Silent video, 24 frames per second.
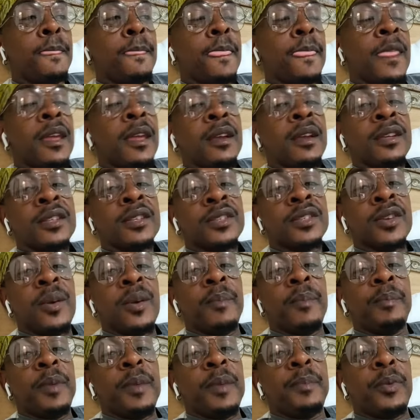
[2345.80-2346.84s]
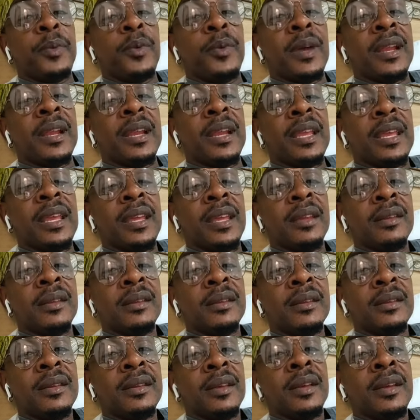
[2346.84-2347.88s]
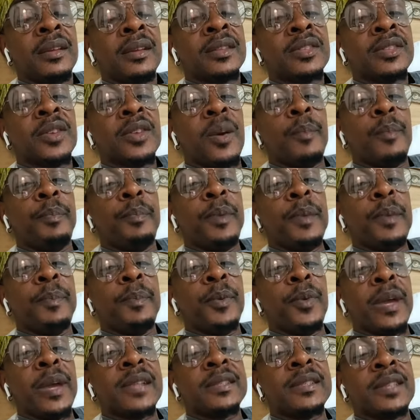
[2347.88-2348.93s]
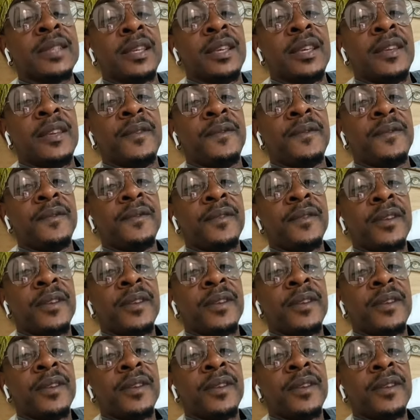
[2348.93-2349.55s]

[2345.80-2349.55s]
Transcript: Some people were lean. Some people were thief.